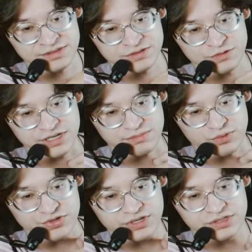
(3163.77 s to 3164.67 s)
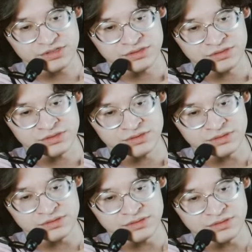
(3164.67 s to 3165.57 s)
Was that Portuguese?
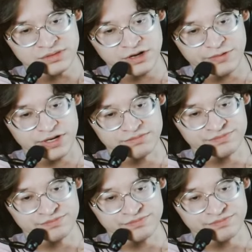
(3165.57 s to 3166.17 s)
There we go.